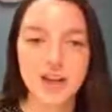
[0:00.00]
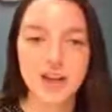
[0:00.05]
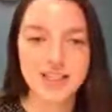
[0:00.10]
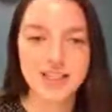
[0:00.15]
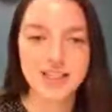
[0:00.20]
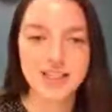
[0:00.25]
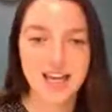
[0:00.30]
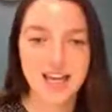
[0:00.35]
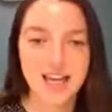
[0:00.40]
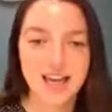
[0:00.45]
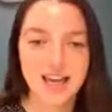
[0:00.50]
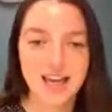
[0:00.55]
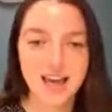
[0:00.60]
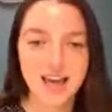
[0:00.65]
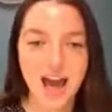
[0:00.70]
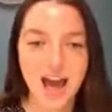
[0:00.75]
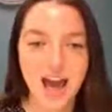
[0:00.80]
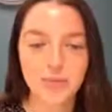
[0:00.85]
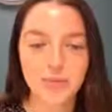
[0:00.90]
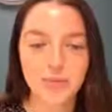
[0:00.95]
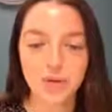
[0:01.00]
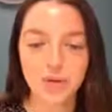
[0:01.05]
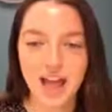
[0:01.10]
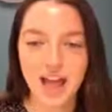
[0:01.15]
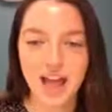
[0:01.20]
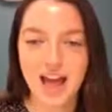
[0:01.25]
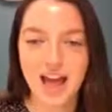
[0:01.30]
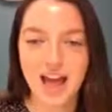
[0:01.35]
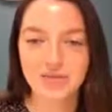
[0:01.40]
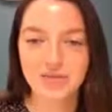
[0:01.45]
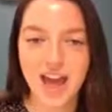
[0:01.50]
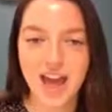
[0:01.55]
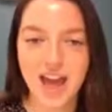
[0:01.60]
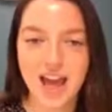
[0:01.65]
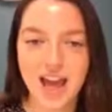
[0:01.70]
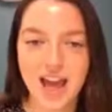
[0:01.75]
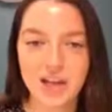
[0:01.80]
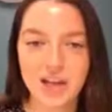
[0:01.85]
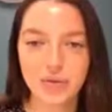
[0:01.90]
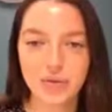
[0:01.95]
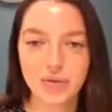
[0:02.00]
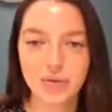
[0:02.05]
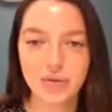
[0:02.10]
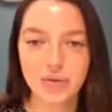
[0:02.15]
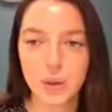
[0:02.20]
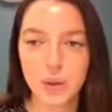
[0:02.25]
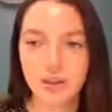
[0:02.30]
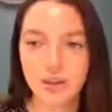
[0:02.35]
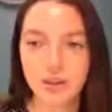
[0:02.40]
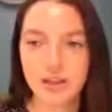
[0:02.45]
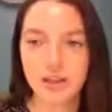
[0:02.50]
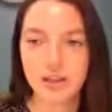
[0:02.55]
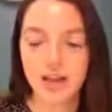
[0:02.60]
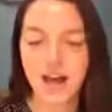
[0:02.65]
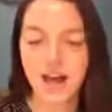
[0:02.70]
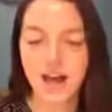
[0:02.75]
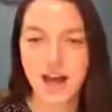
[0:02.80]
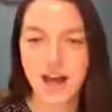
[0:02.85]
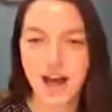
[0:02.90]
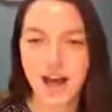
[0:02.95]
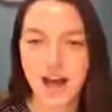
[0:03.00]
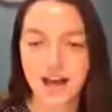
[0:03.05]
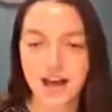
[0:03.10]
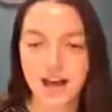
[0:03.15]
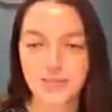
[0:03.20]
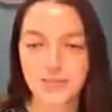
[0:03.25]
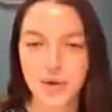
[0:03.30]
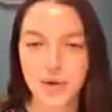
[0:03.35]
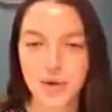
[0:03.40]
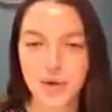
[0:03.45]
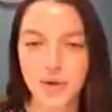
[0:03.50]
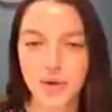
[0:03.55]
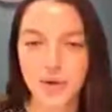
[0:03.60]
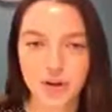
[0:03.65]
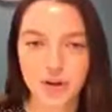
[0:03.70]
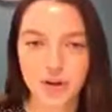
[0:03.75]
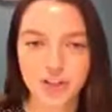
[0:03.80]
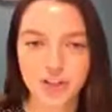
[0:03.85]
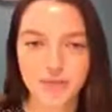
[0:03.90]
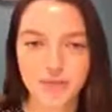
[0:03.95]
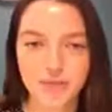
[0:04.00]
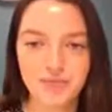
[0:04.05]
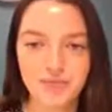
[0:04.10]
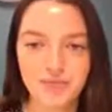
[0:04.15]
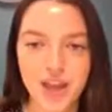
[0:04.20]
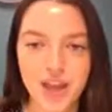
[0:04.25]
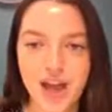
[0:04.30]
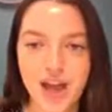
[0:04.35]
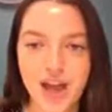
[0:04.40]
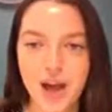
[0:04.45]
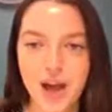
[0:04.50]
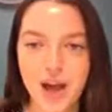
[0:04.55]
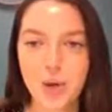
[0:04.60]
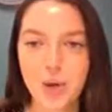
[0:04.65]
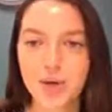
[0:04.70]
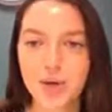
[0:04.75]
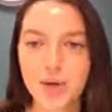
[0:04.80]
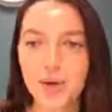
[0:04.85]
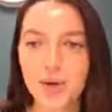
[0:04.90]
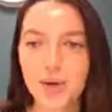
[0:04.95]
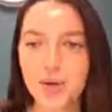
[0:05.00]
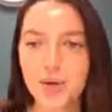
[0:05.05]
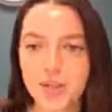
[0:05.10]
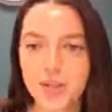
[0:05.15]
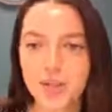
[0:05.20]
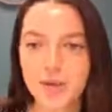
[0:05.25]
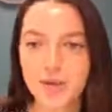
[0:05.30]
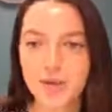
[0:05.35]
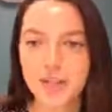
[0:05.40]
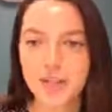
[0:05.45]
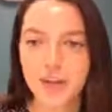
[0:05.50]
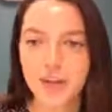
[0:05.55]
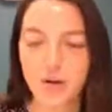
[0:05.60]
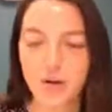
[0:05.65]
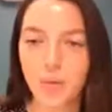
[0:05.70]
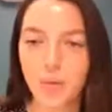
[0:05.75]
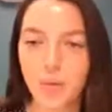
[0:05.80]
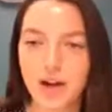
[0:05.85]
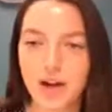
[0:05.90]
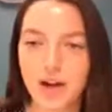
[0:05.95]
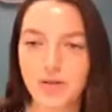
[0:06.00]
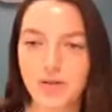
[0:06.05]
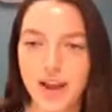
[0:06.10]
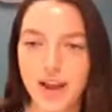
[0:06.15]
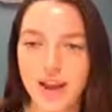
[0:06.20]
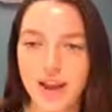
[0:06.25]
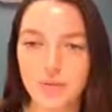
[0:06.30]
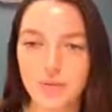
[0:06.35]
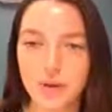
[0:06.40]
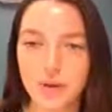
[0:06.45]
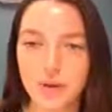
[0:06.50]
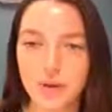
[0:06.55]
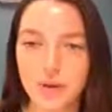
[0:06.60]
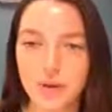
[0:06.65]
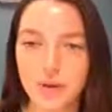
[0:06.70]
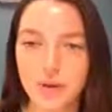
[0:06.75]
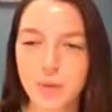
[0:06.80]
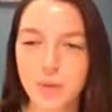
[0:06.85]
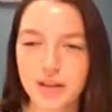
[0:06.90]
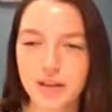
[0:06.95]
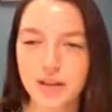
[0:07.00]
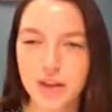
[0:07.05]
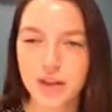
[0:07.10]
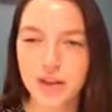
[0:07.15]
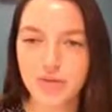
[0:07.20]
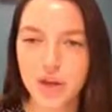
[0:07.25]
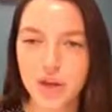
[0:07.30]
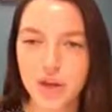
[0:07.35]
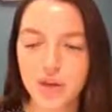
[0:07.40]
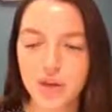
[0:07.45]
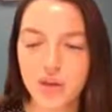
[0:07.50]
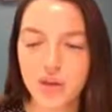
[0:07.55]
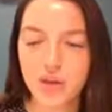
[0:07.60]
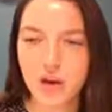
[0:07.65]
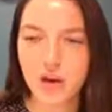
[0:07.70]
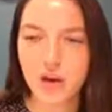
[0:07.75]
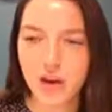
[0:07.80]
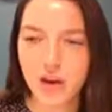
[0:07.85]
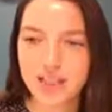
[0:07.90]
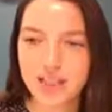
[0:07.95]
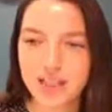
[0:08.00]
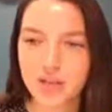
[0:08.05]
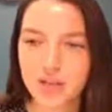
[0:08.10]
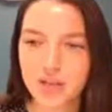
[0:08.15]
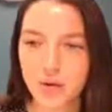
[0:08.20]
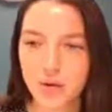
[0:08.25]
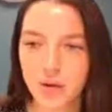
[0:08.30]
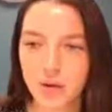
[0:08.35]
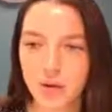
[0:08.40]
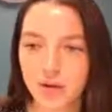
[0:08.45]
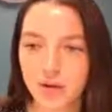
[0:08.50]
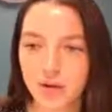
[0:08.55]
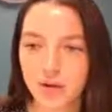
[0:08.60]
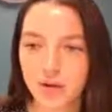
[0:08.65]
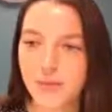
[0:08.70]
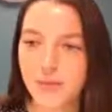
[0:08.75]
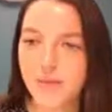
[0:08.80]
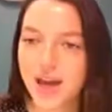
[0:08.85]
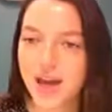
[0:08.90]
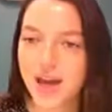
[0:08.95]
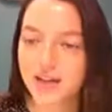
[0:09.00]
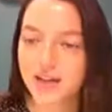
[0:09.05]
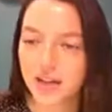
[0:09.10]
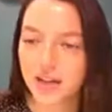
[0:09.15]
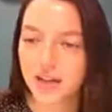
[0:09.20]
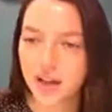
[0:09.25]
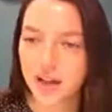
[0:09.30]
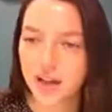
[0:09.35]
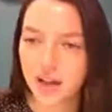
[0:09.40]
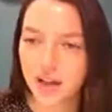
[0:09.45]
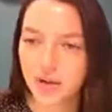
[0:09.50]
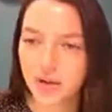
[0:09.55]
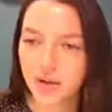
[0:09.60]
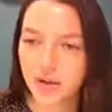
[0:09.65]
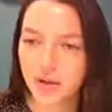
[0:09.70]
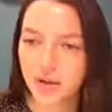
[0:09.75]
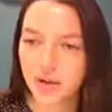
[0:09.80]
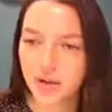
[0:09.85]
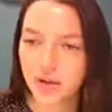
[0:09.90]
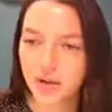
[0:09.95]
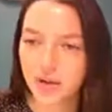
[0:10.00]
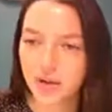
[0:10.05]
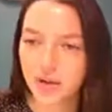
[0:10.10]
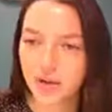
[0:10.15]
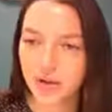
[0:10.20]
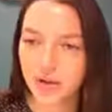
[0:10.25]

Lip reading: firstly, you'll have a full group structure, and what we'll also do where available is we'll give you their credit score, credit limit and turnover.